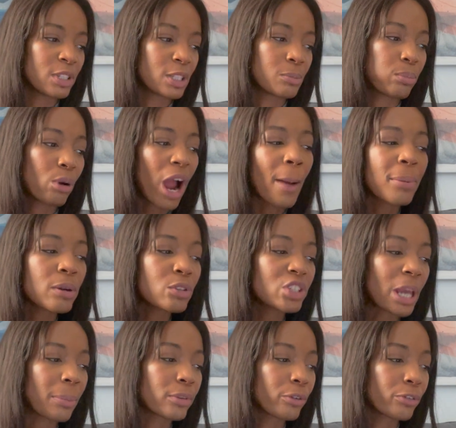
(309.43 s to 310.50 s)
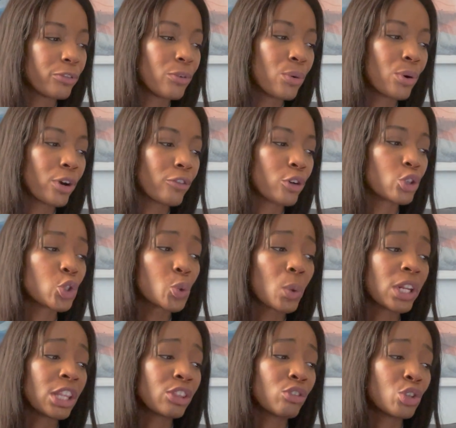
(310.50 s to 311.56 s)
It's Proverbs chapter 4, verse
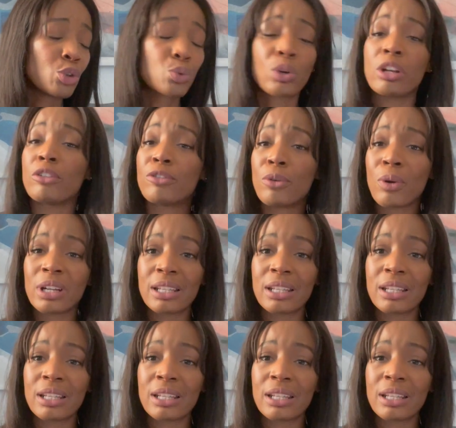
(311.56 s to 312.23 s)
23 to 24.